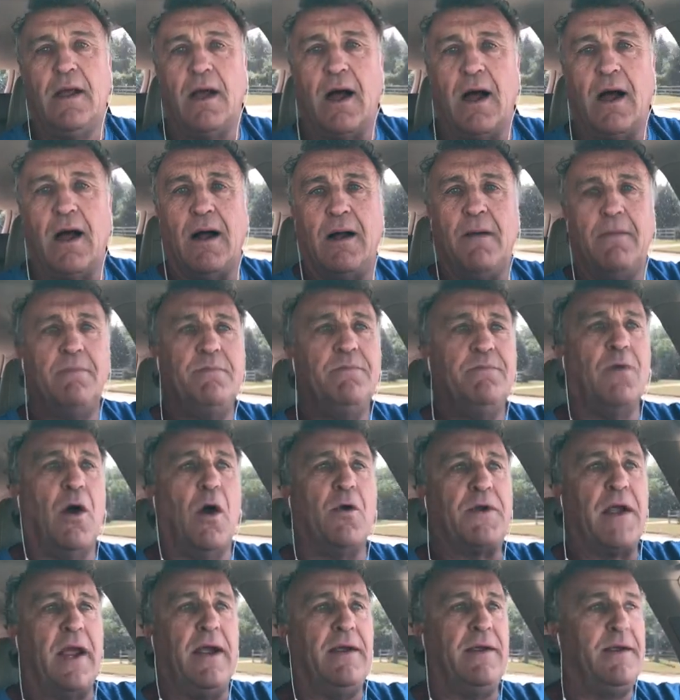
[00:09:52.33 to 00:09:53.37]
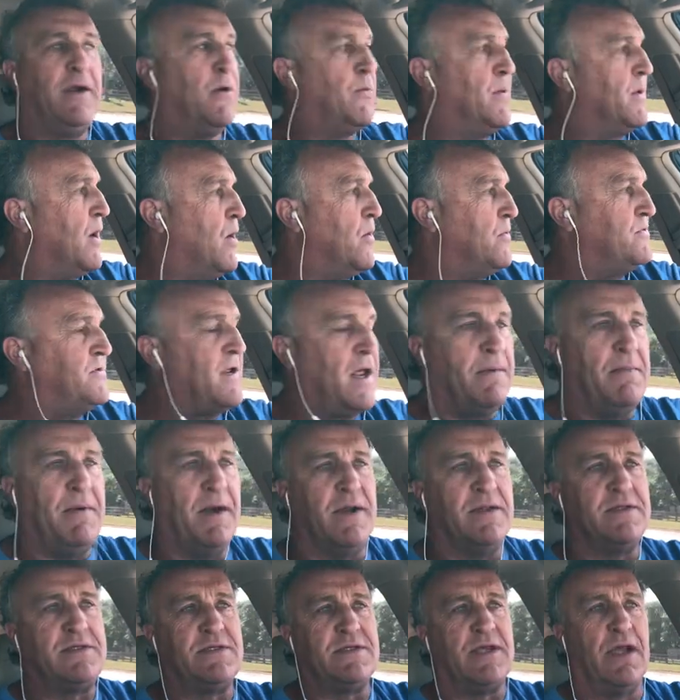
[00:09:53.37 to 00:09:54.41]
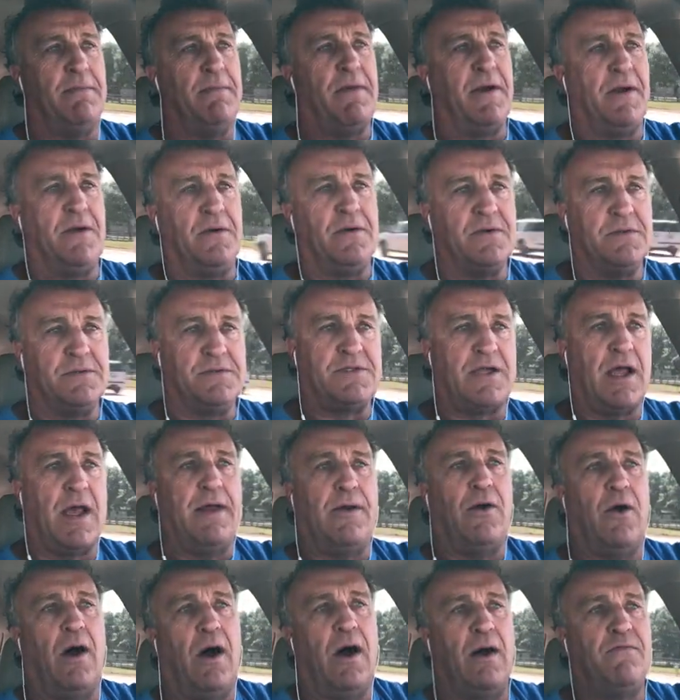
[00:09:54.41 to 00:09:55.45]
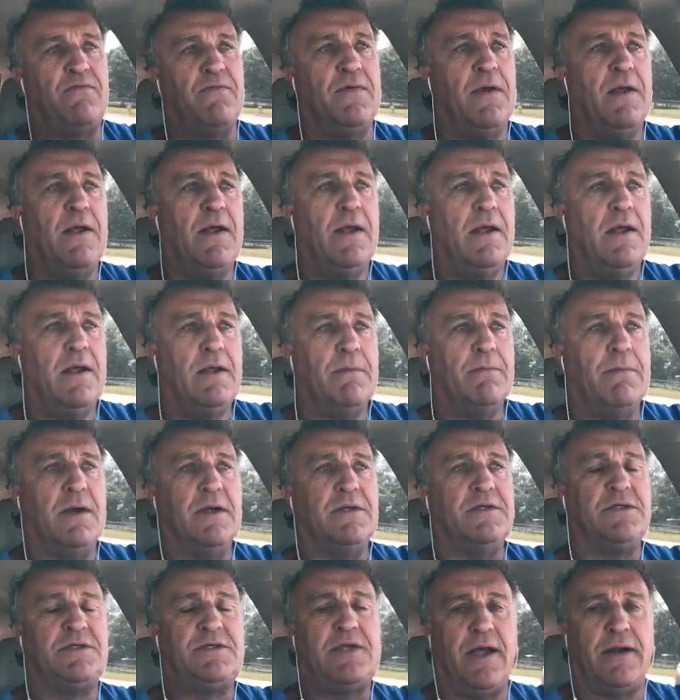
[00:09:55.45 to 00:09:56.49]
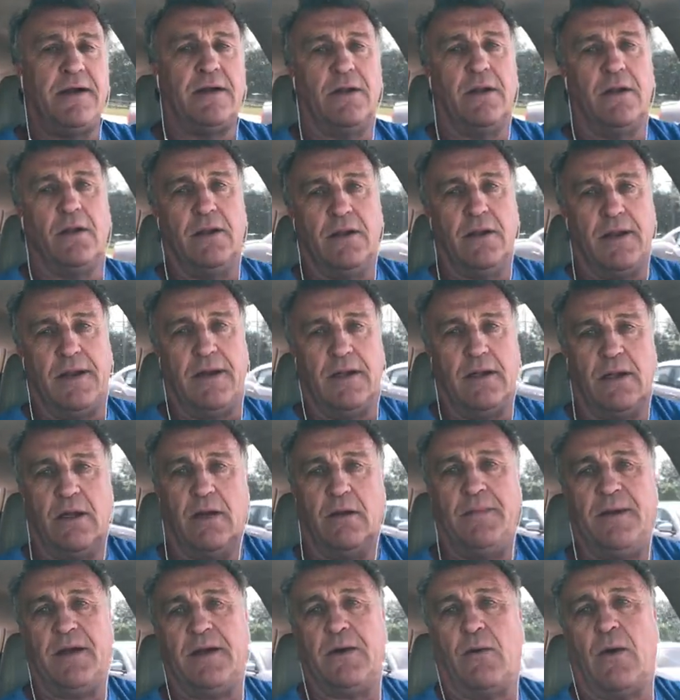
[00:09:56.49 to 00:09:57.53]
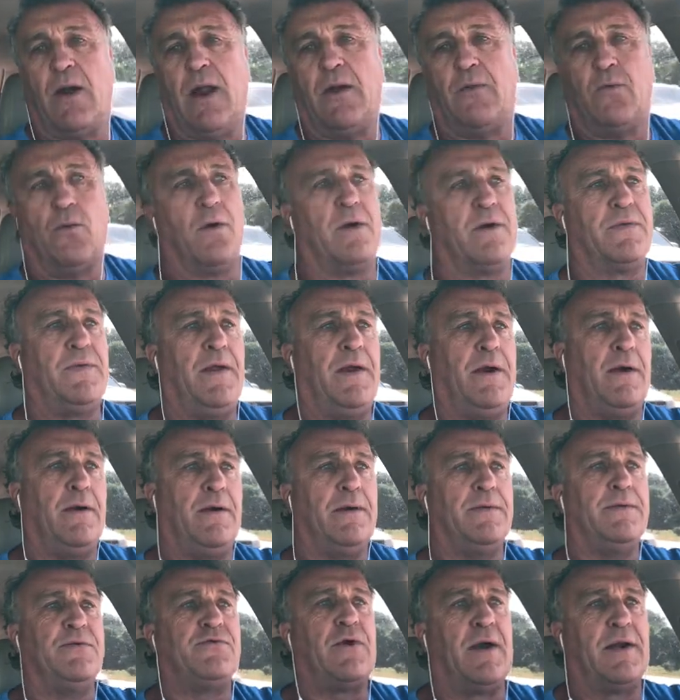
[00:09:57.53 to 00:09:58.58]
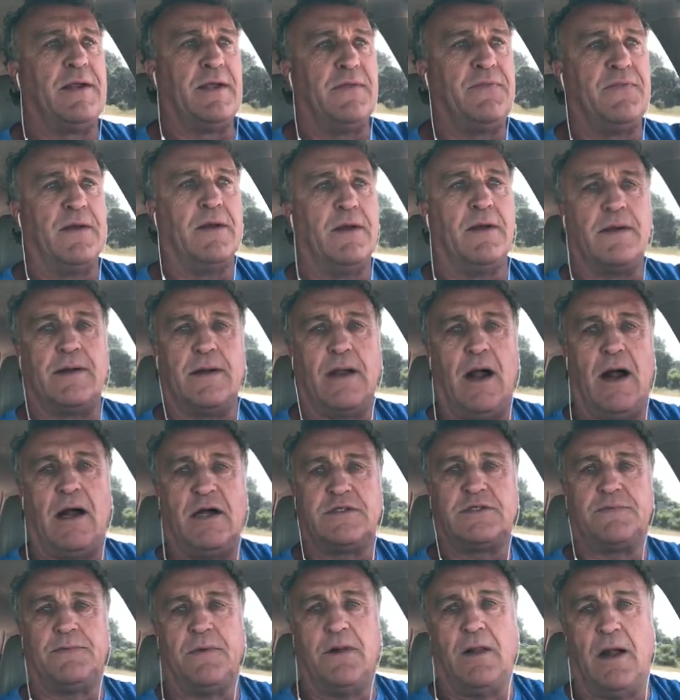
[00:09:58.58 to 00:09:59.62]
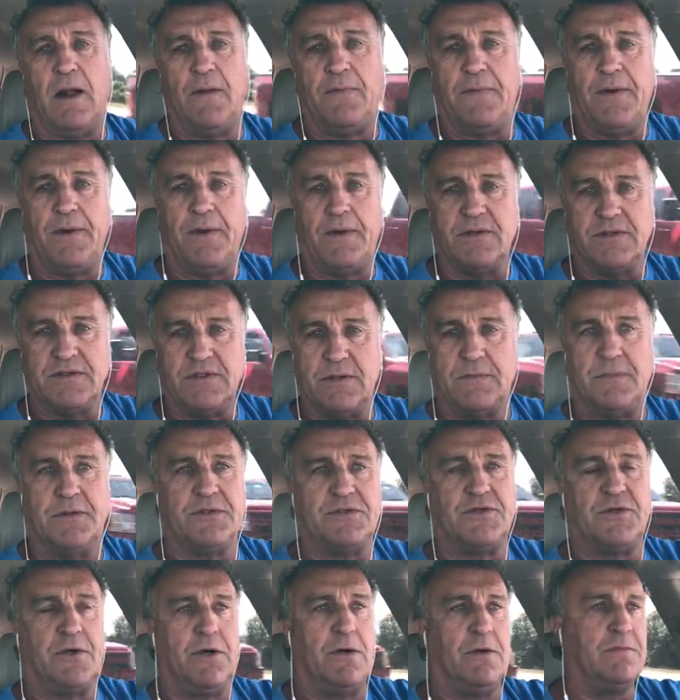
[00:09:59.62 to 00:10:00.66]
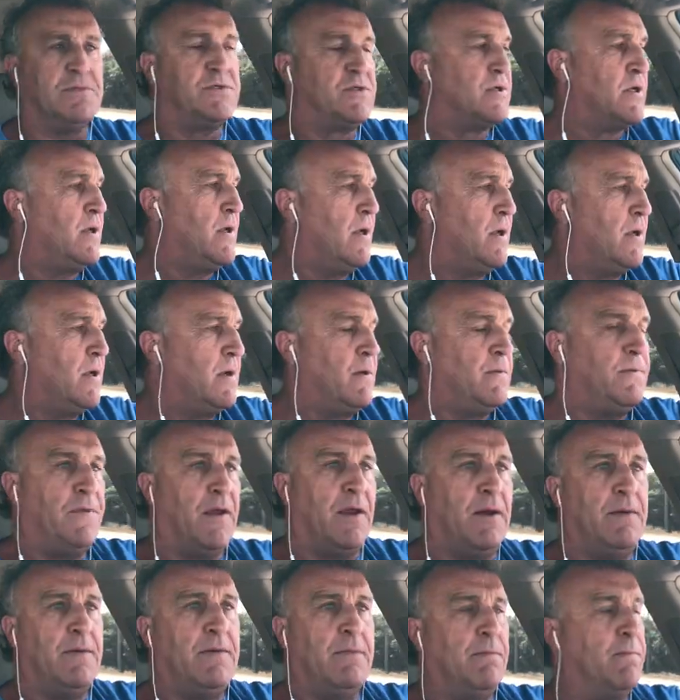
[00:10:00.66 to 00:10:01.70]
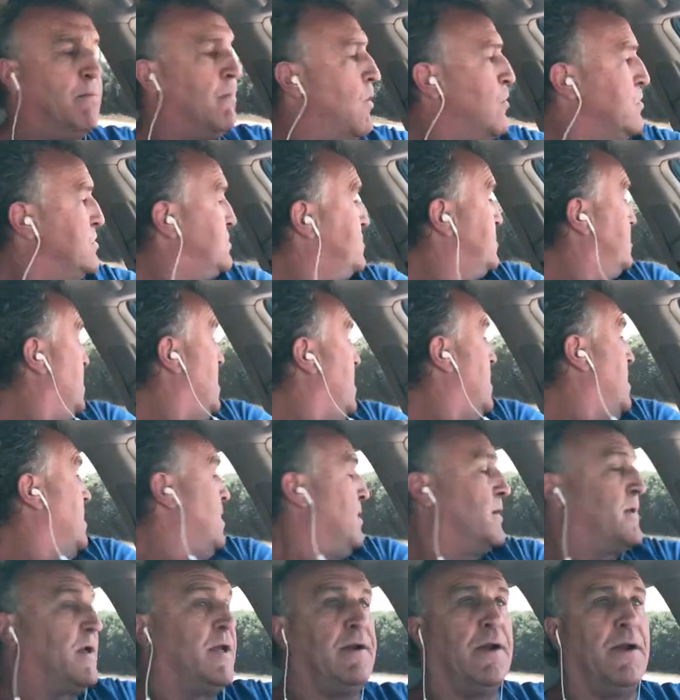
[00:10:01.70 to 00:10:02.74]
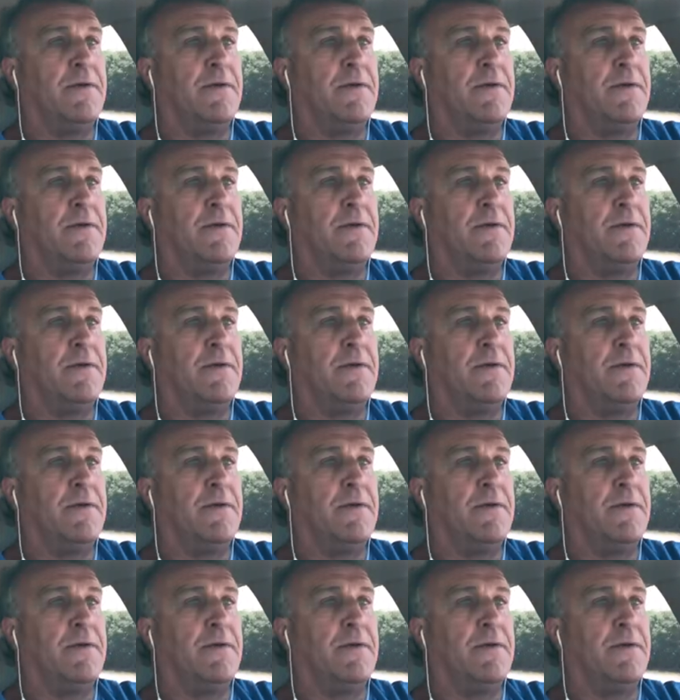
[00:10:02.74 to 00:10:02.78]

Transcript: Um, okay, here we go. 10 minutes. I better sign off. But just had to lay a little bit of groundwork there and try to get the gospel out there in simple terms that most uh, can